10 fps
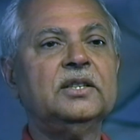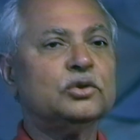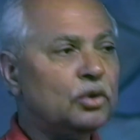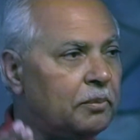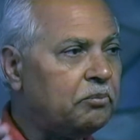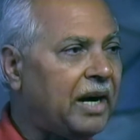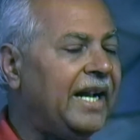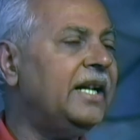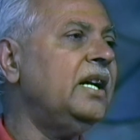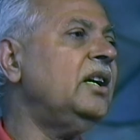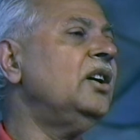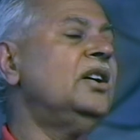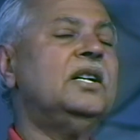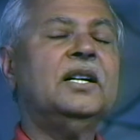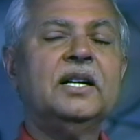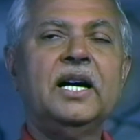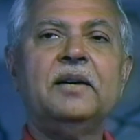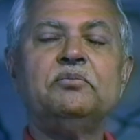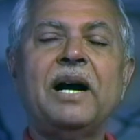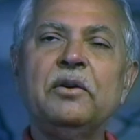So my,
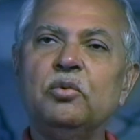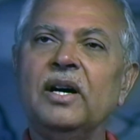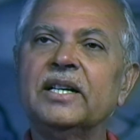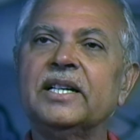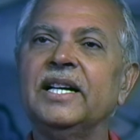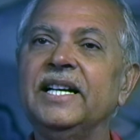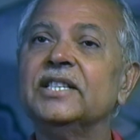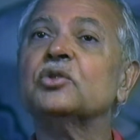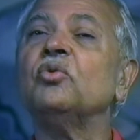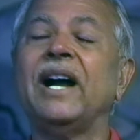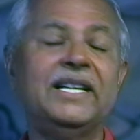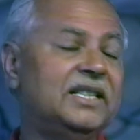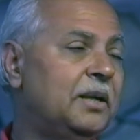uh, my work is quite